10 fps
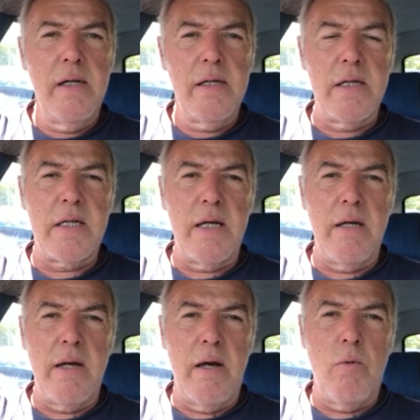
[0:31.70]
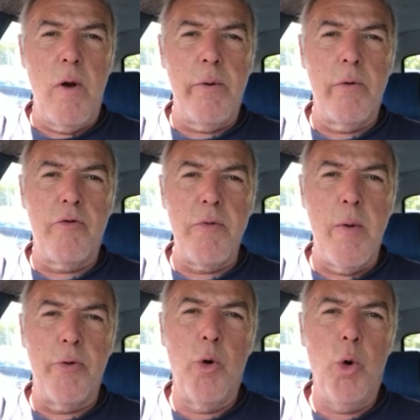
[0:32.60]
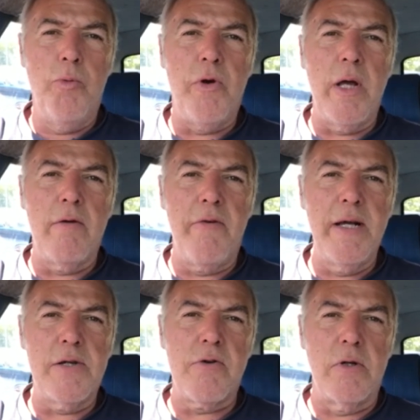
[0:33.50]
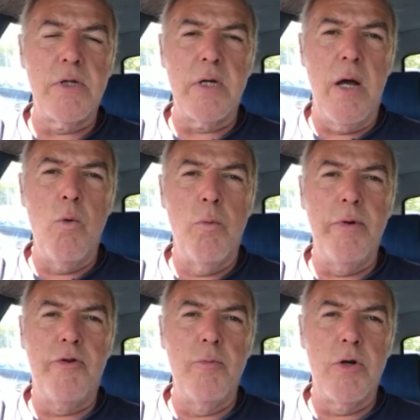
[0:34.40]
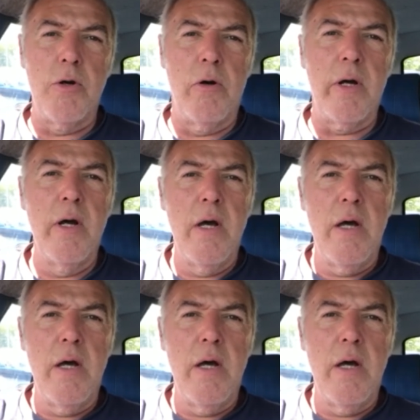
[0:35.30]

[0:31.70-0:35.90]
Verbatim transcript: to see uh, where we go from there. But hopefully, fingers crossed, it won't be too much longer